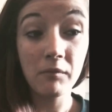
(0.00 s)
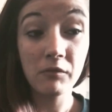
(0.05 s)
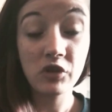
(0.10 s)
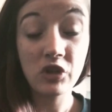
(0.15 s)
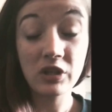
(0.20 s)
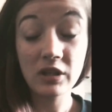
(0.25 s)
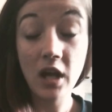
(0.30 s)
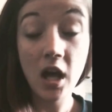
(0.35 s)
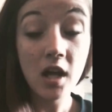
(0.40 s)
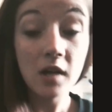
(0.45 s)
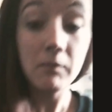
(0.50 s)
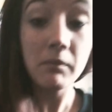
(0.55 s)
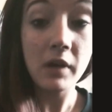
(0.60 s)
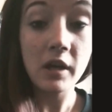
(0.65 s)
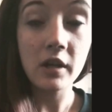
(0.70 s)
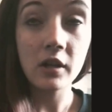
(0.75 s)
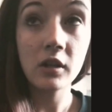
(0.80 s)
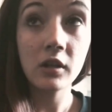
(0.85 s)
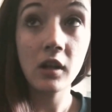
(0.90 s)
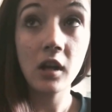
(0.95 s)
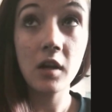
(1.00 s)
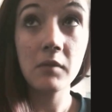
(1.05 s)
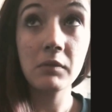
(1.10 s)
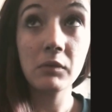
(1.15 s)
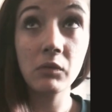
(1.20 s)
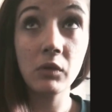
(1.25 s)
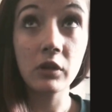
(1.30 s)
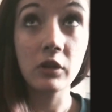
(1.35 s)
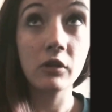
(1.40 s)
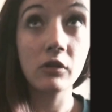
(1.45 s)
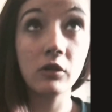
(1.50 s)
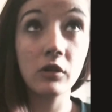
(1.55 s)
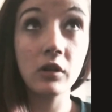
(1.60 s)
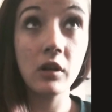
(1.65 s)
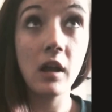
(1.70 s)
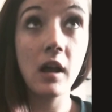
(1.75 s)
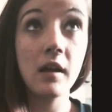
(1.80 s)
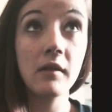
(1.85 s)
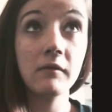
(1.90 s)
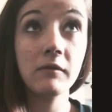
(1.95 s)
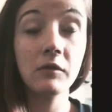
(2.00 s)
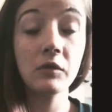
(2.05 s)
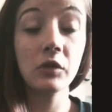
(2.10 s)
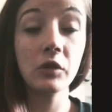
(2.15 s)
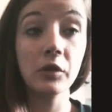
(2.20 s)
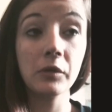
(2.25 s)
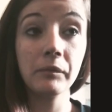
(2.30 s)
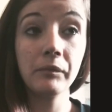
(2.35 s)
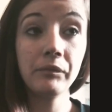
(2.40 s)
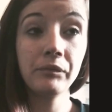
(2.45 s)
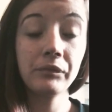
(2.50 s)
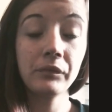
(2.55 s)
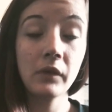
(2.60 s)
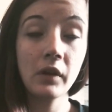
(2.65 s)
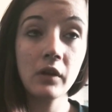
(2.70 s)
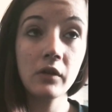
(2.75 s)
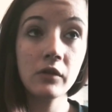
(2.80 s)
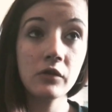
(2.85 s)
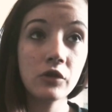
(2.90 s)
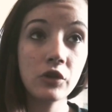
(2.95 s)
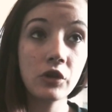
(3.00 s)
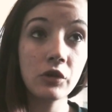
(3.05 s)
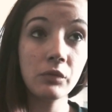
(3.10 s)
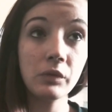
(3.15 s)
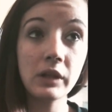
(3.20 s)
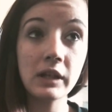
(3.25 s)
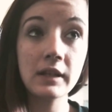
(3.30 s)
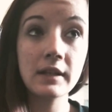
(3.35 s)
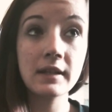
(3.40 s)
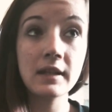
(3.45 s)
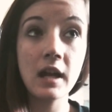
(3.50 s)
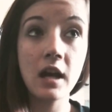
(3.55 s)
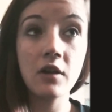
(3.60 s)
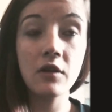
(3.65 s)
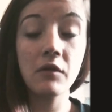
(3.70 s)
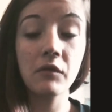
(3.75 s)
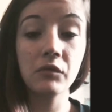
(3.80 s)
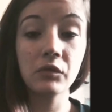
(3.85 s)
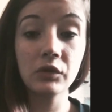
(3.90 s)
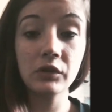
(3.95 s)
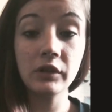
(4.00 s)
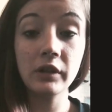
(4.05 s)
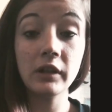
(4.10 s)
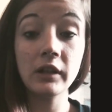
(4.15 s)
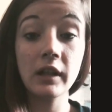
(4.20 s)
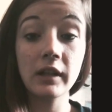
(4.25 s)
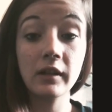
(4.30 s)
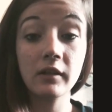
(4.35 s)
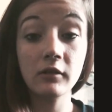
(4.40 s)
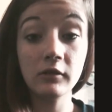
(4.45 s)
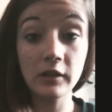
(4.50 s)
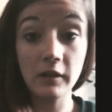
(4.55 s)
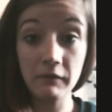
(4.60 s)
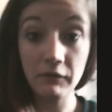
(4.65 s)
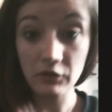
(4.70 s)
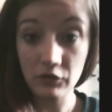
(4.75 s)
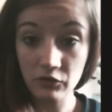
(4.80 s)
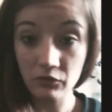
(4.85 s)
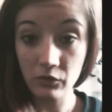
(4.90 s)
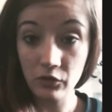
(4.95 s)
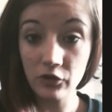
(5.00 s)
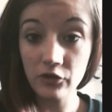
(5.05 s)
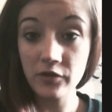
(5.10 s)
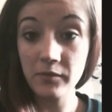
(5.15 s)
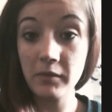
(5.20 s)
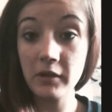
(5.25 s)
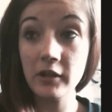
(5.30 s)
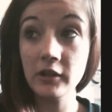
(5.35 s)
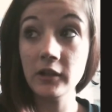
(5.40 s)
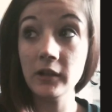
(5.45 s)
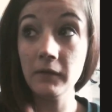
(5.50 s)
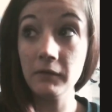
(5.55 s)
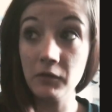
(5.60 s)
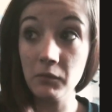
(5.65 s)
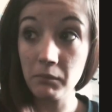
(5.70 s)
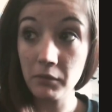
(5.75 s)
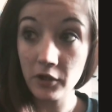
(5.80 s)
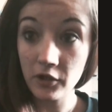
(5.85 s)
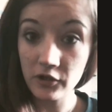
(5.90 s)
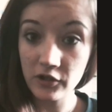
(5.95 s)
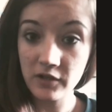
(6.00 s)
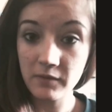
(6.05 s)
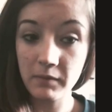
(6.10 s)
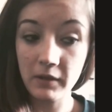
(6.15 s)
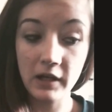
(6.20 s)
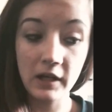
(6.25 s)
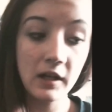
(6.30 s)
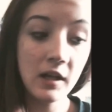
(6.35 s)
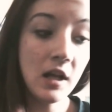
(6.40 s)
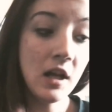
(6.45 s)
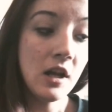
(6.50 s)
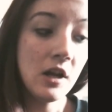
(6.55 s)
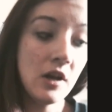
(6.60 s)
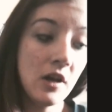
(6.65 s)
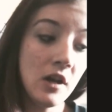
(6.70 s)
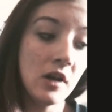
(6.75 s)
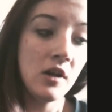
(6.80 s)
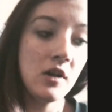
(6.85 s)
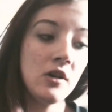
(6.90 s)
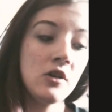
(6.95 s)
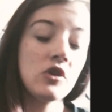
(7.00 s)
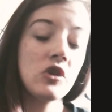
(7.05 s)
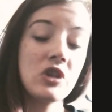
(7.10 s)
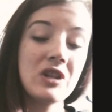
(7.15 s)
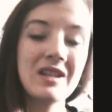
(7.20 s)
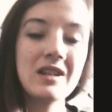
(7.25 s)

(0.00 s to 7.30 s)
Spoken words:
She's gotten better. I've been working on that for 2 weeks now, of really leave the squirrels be, leave the birds be. She